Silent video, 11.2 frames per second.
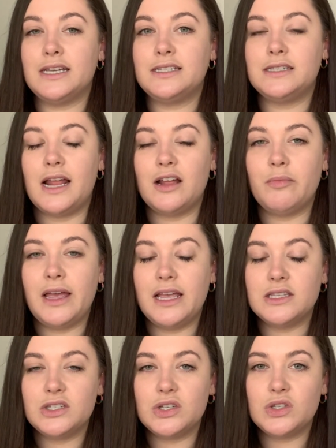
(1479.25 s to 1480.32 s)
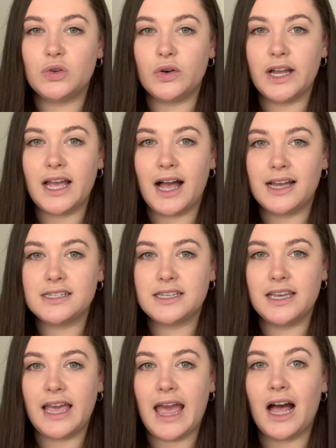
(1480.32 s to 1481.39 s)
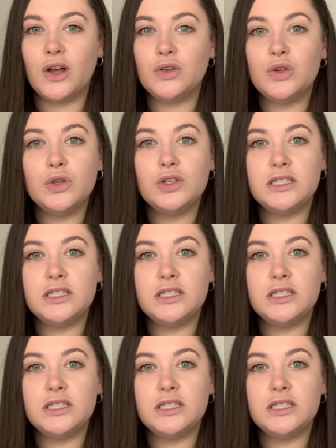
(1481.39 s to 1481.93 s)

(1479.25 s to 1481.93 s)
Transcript: yesterday on my Insta story asking how you